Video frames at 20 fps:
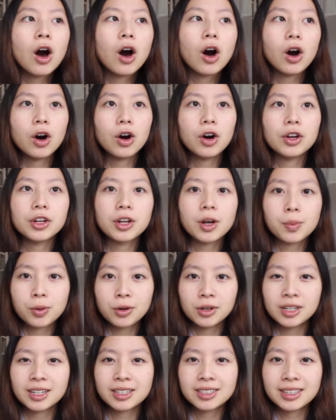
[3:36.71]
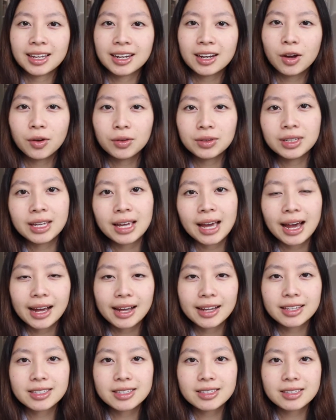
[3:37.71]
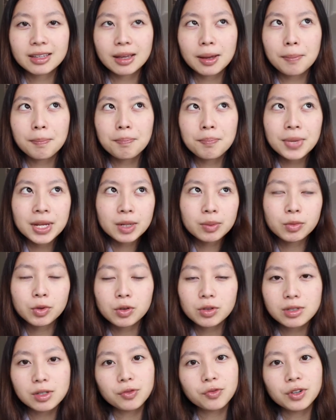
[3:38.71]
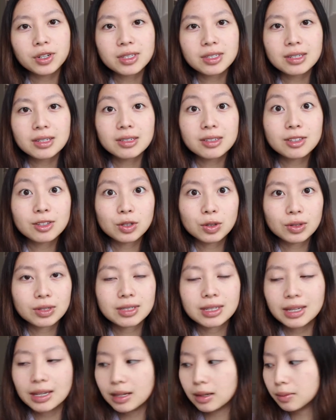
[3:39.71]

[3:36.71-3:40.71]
on a product that only has minimal differences to your skin.